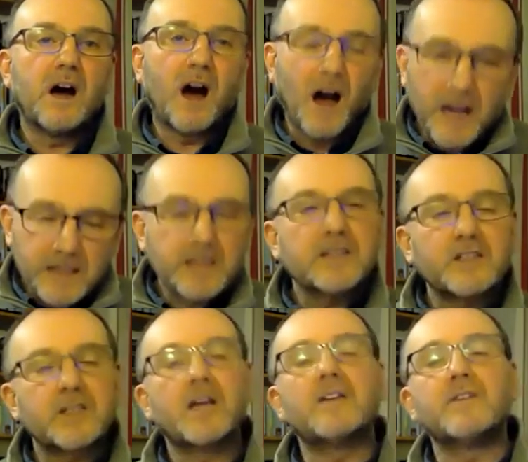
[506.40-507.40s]
I need a
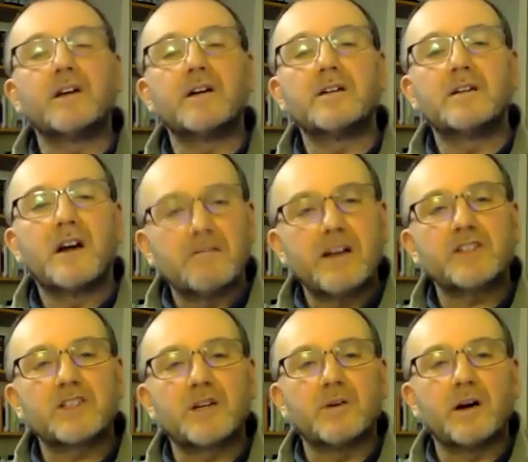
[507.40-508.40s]
saviour, a
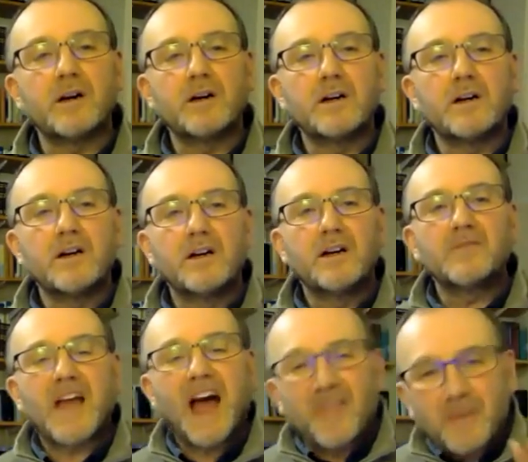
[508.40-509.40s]
rescuer.
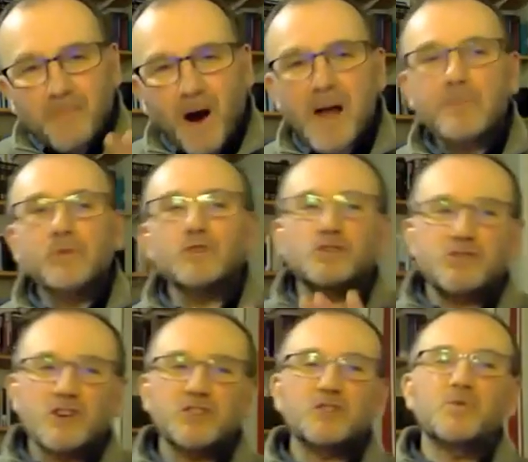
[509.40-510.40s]
And the Bible's
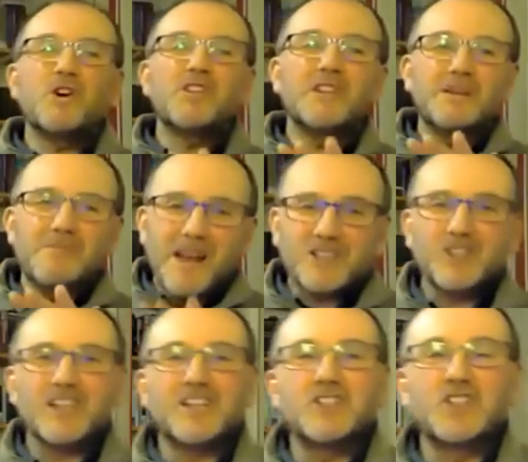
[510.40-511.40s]
trustworthy
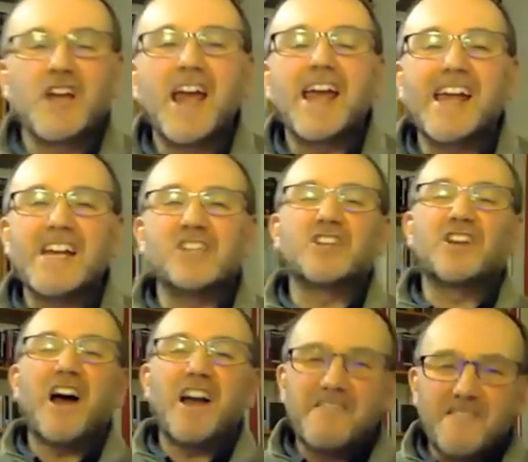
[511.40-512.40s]
message is that
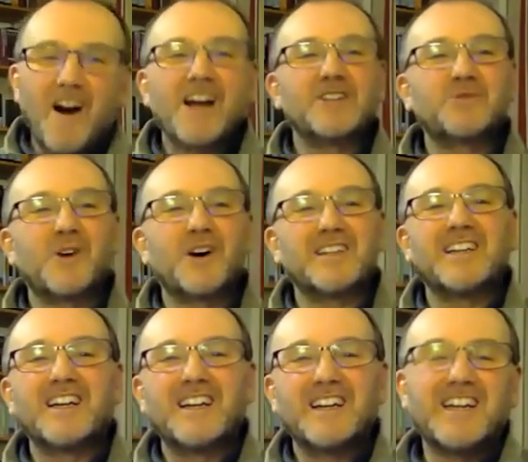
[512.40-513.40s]
I find one
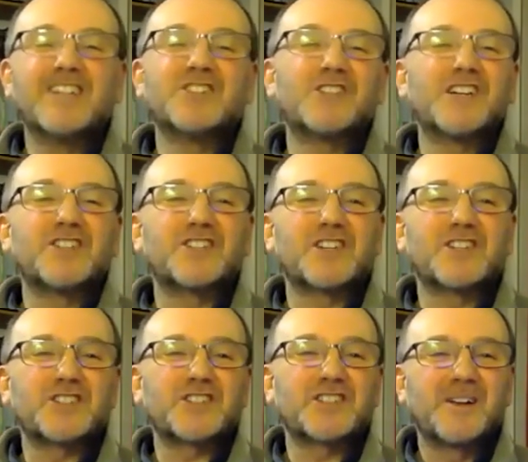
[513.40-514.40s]
in
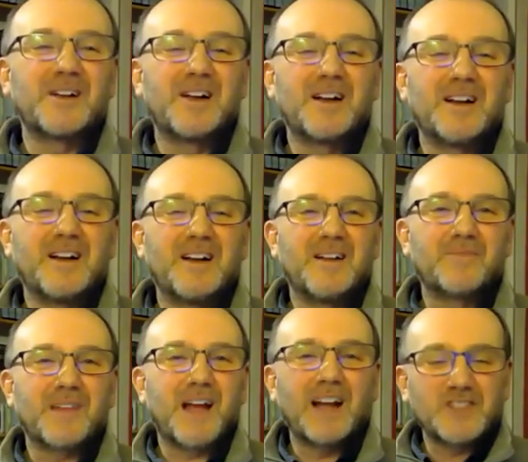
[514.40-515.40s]
Jesus.
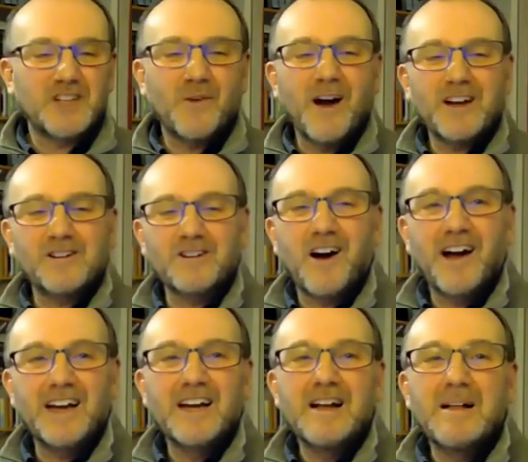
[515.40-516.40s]
And so I
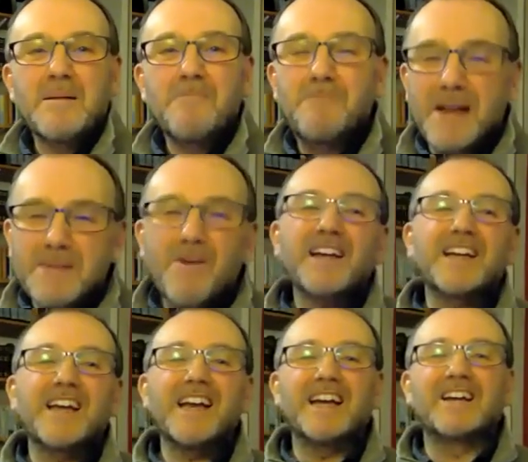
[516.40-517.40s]
cry, be my
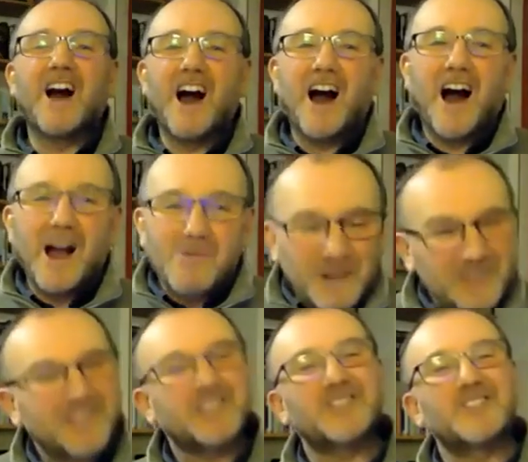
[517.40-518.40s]
king. I will
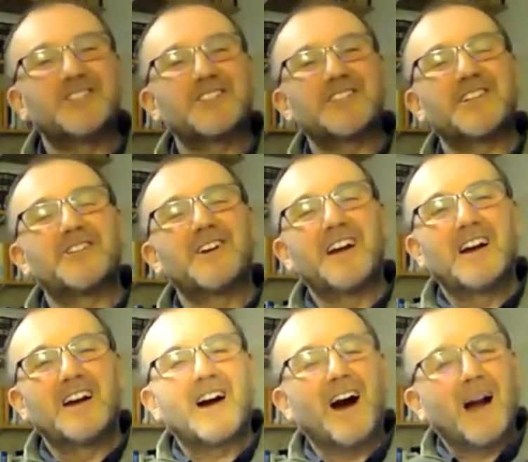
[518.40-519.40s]
listen to you.
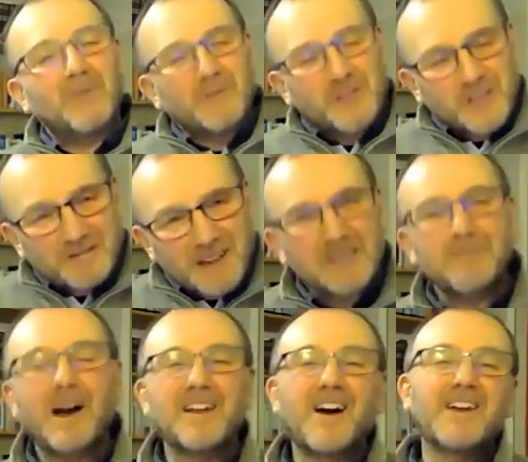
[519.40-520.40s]
I will surrender
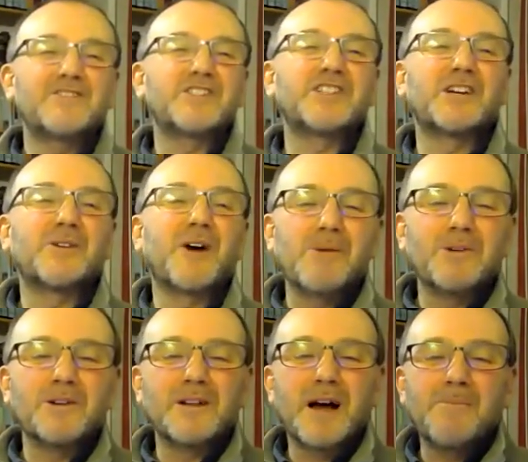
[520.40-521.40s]
my life to you. I
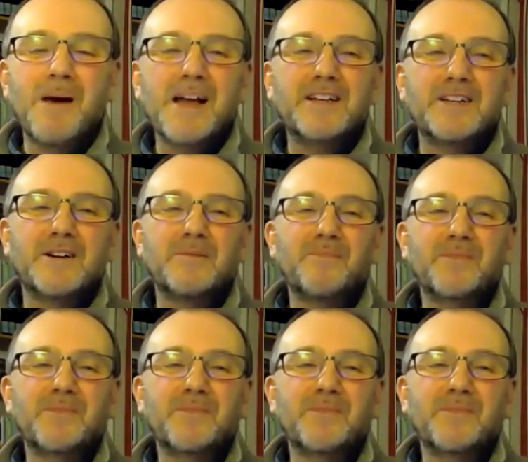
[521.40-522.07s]
will obey you.